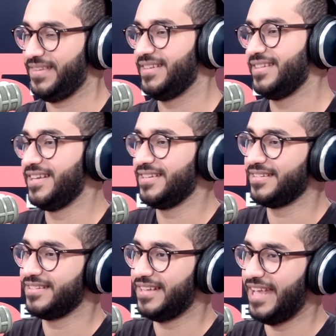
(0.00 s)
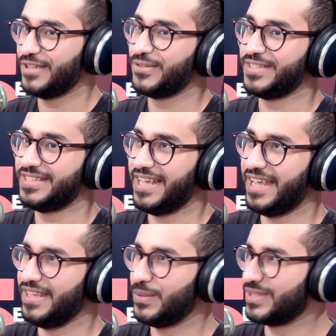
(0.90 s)
And then end of the day, I
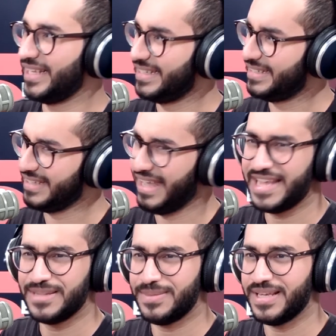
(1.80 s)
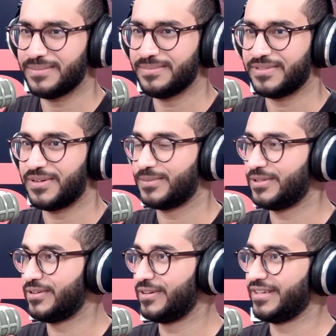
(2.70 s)
think it was like 8 p.m., if I'm
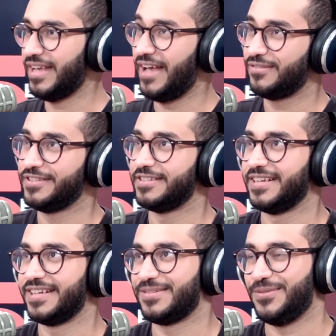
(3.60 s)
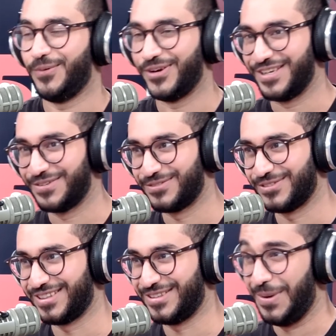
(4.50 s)
not wrong, after like working
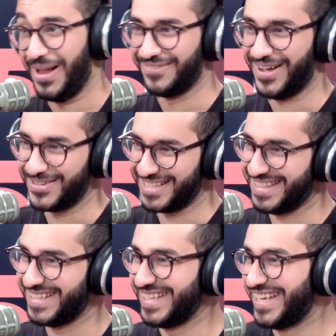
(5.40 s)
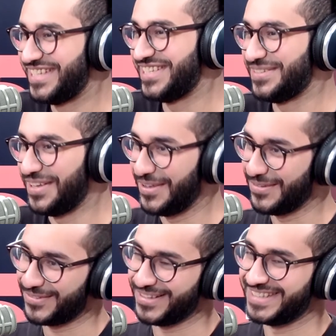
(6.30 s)
for 12 hours, I think, in the kitchen
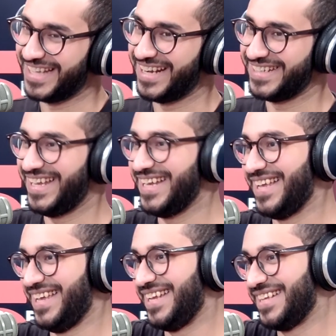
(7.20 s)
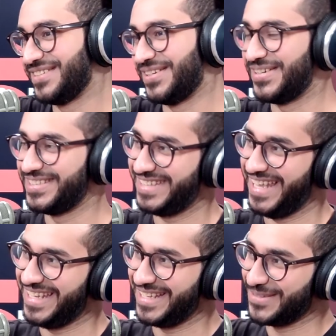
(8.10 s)
for the entire day. So I was
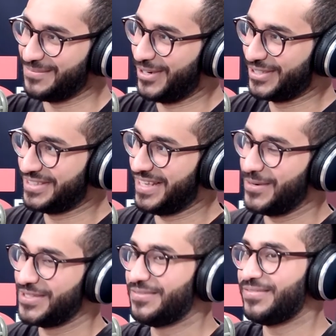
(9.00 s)
taking the box that was